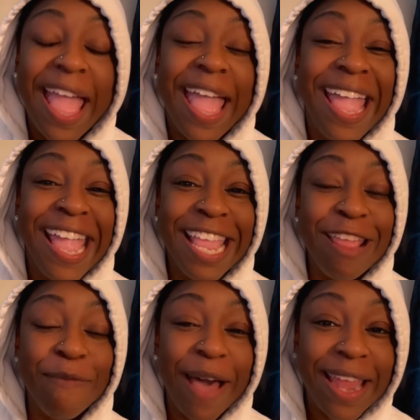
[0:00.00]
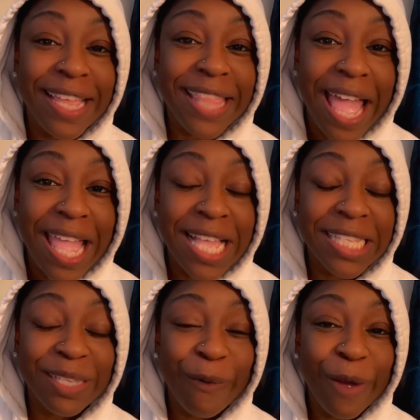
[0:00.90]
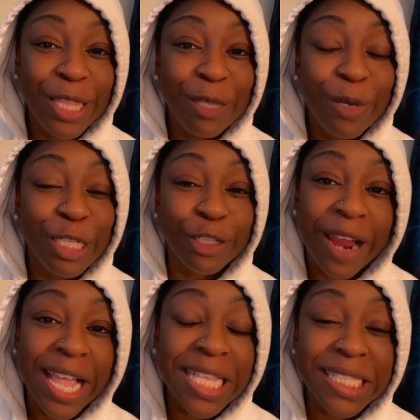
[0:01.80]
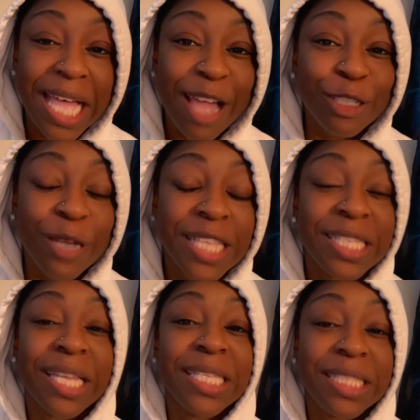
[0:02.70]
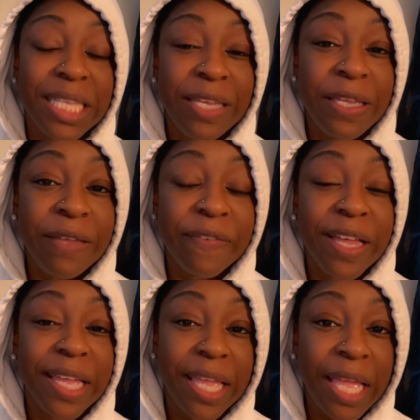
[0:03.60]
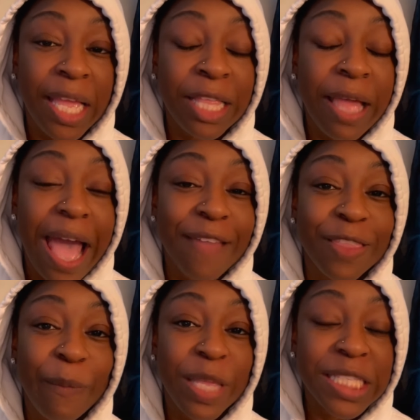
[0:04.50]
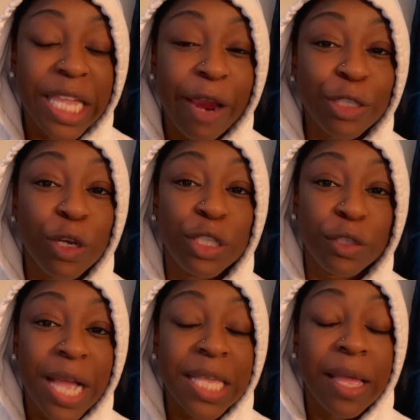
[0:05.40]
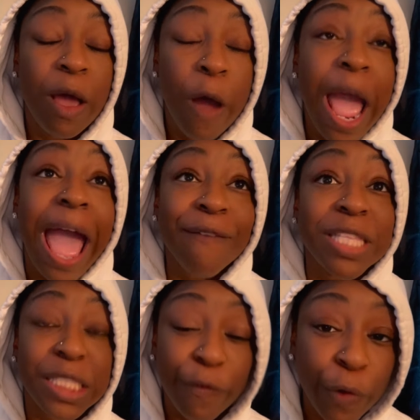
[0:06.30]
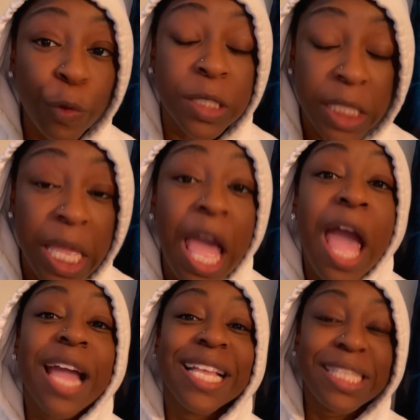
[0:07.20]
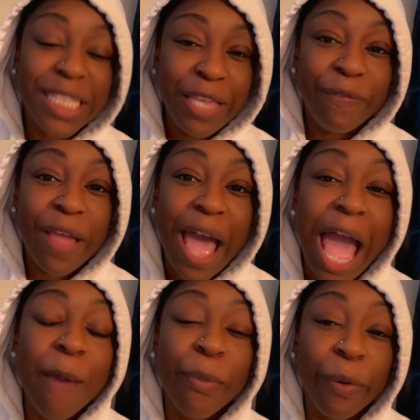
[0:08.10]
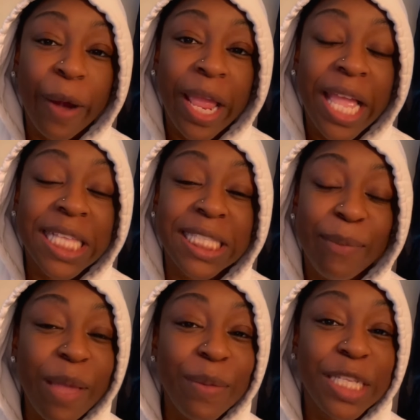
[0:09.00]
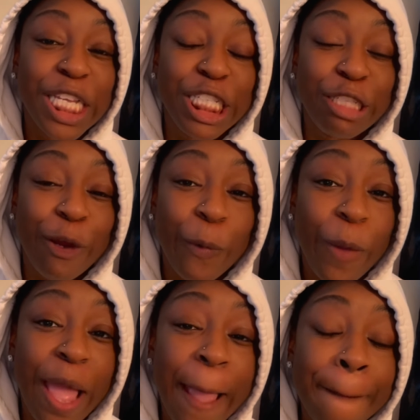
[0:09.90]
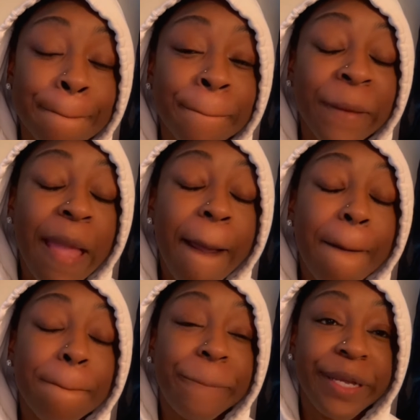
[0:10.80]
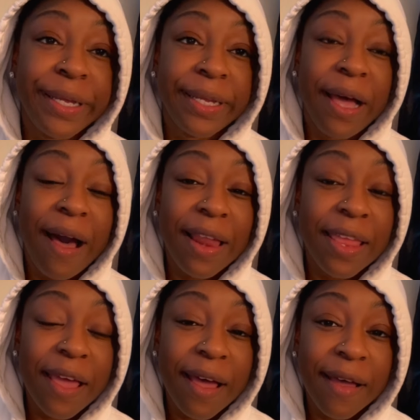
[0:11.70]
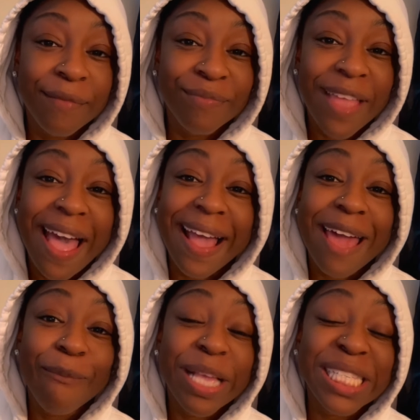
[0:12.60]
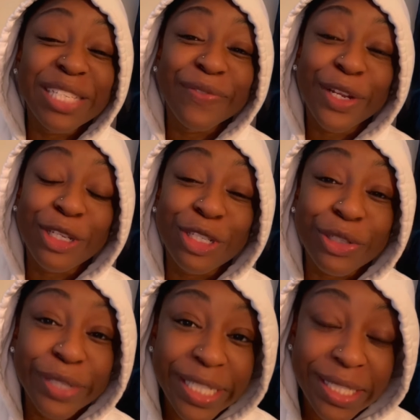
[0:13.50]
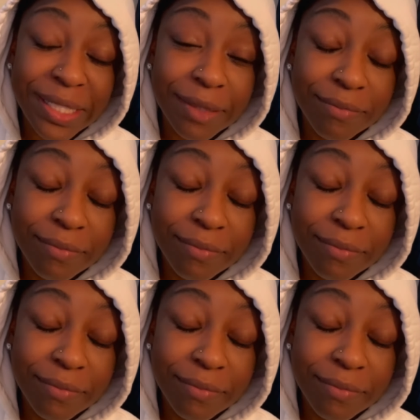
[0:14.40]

And anybody that is going through a trying time trying to conceive again after miscarriage or trying or having difficulty conceiving, I pray and send baby dust your way. But all in all, I got a message for the streets.